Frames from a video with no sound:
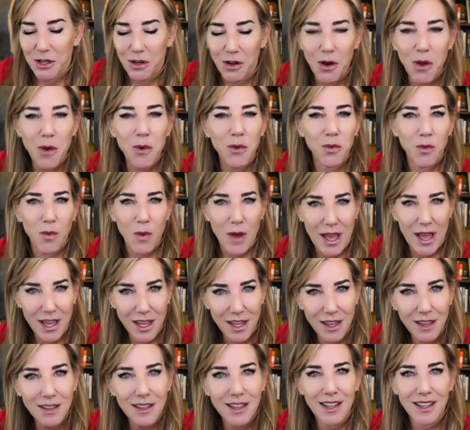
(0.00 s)
our own
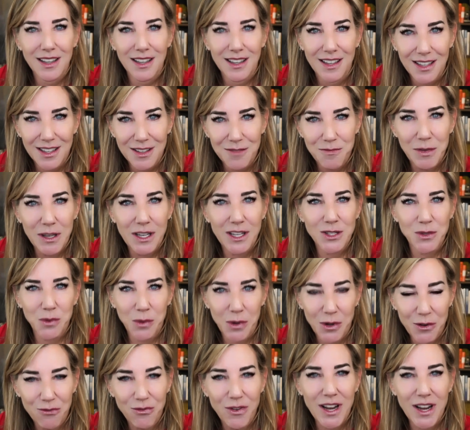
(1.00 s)
way because
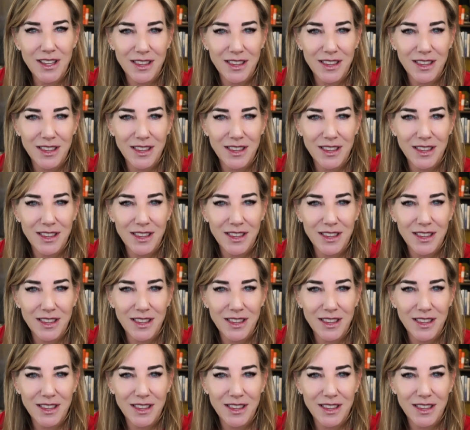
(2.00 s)
we're afraid